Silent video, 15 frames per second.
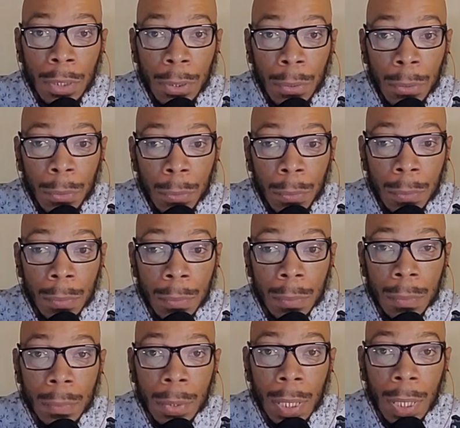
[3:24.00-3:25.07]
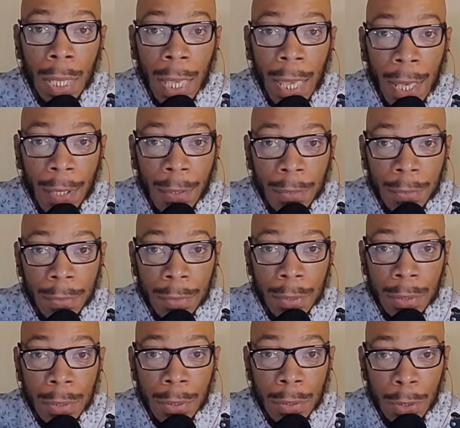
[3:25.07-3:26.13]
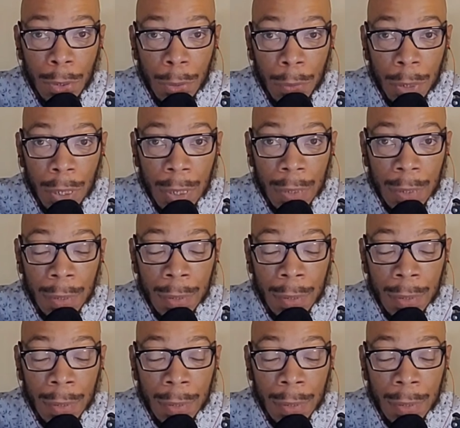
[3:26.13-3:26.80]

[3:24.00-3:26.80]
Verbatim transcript: You have to do